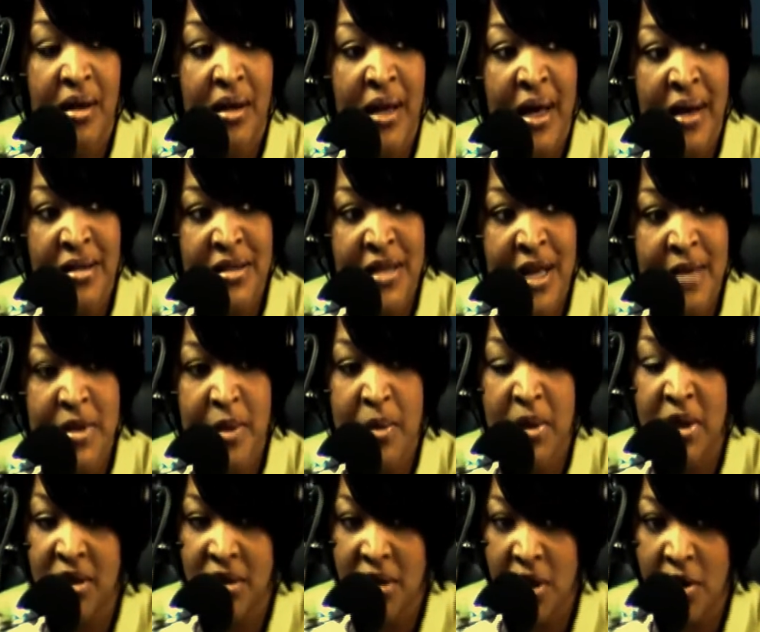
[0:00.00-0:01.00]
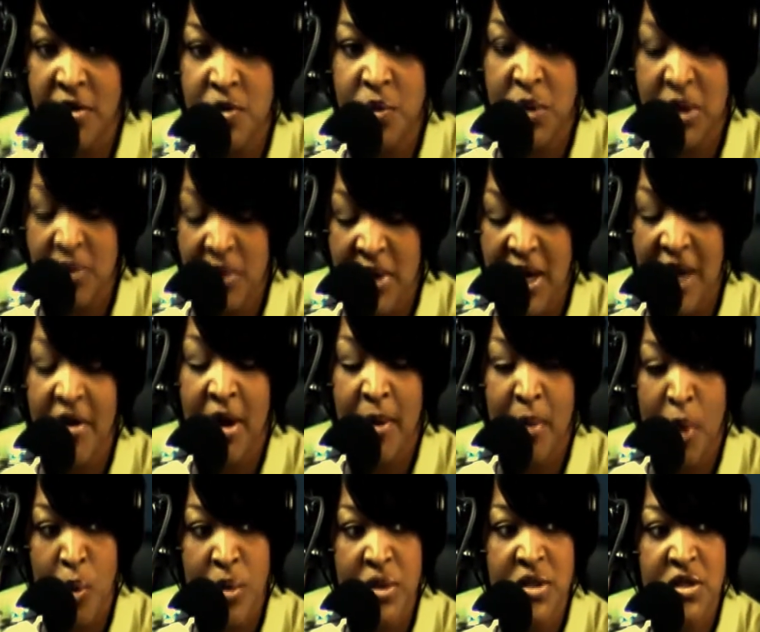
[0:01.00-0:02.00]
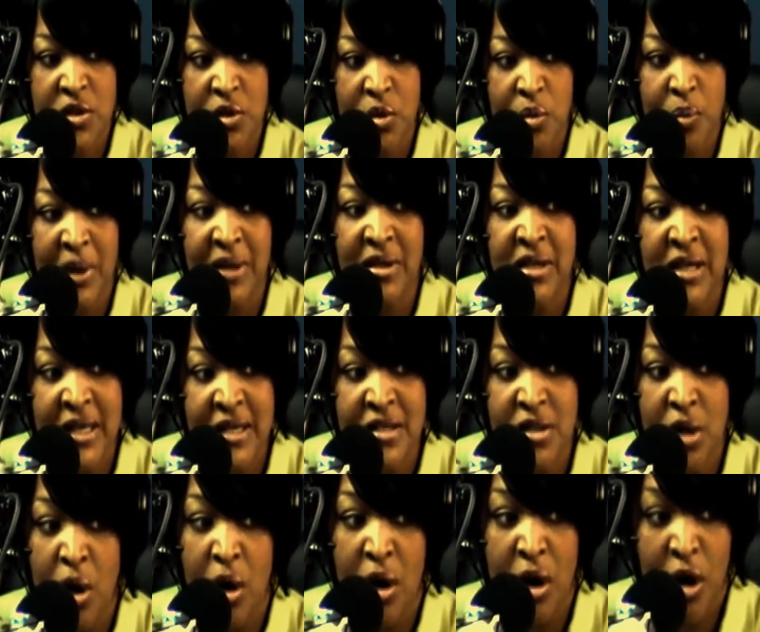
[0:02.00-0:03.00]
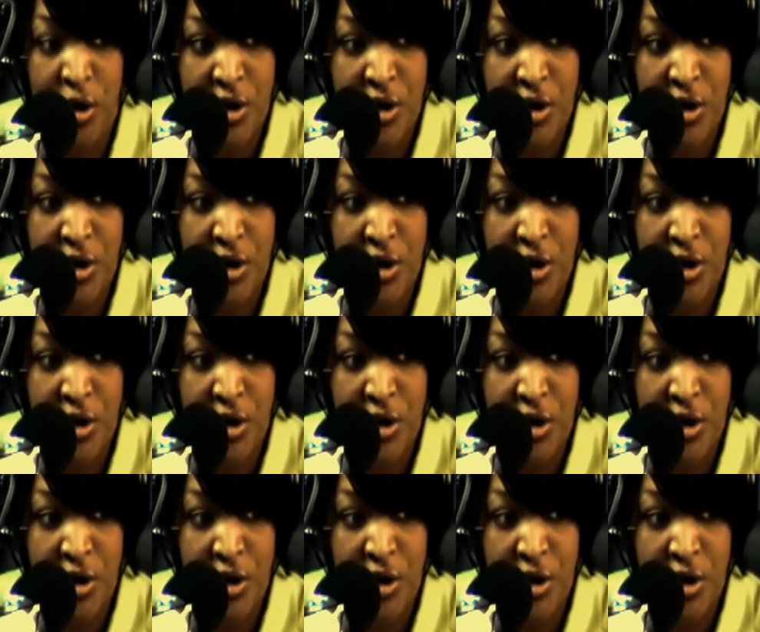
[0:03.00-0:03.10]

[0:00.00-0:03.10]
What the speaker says: And a lot of times, adults, we have our moments too, but kids are